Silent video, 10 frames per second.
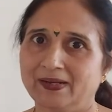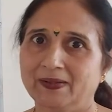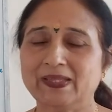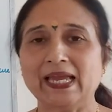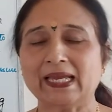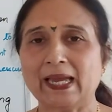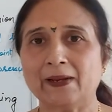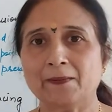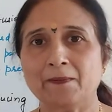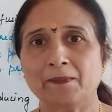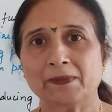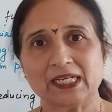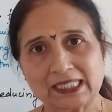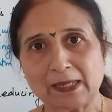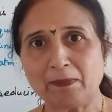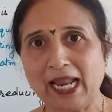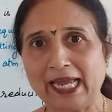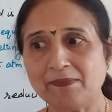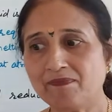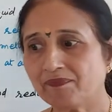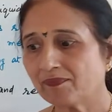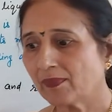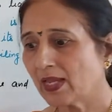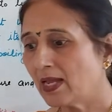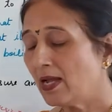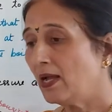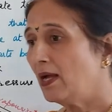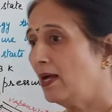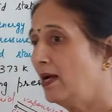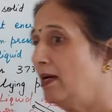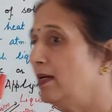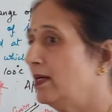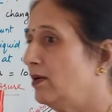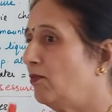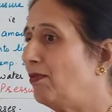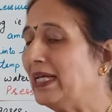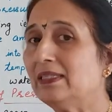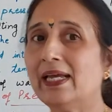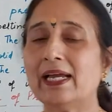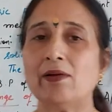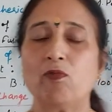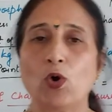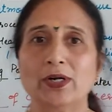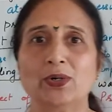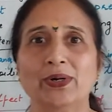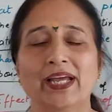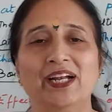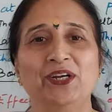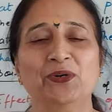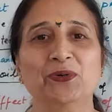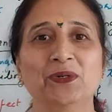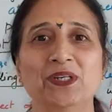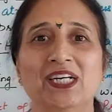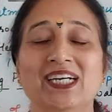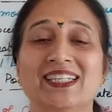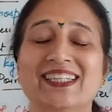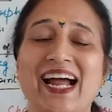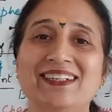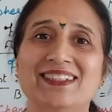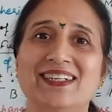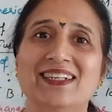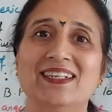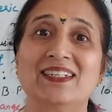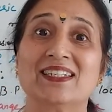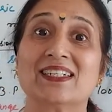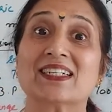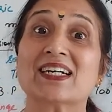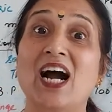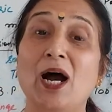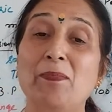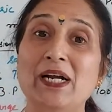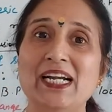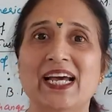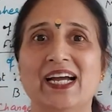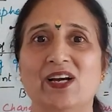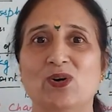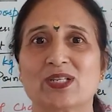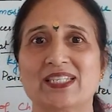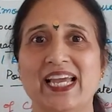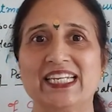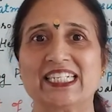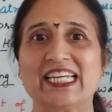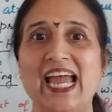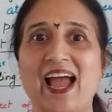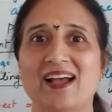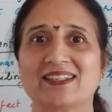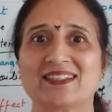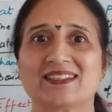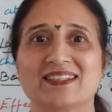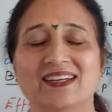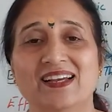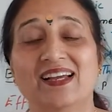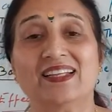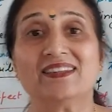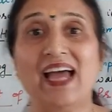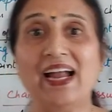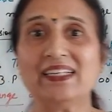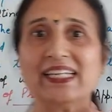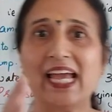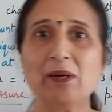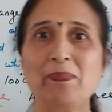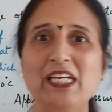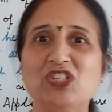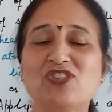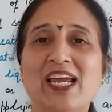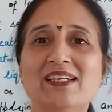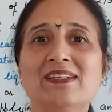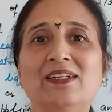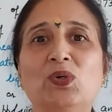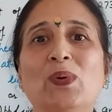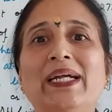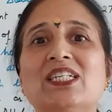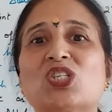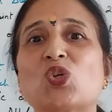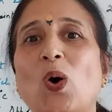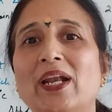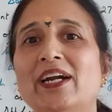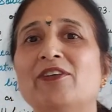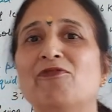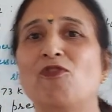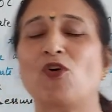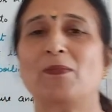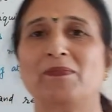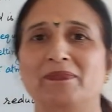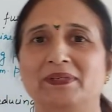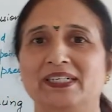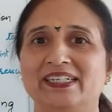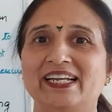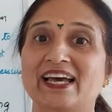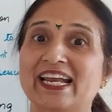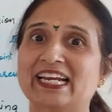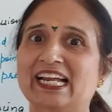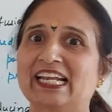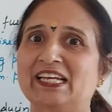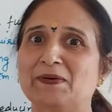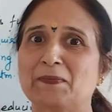They can sublime. One thing I want to tell you, that carbon dioxide gas, that can be changed into its solid form directly